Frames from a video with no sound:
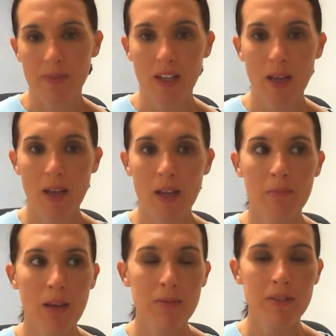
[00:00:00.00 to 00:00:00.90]
They
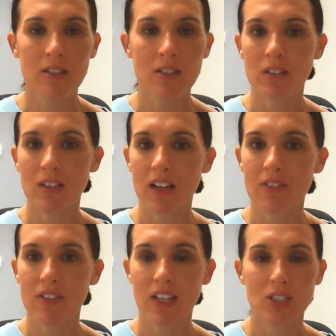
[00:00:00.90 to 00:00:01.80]
maybe don't
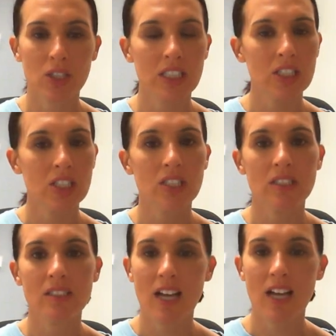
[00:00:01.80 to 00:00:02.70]
love the
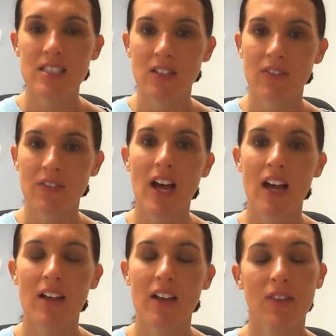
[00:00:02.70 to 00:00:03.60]
traditional 9 to
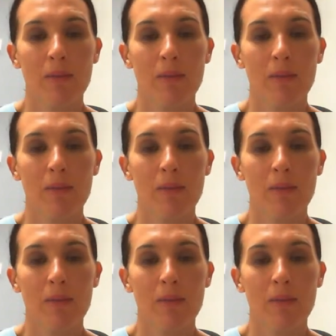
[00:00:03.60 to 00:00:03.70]
5.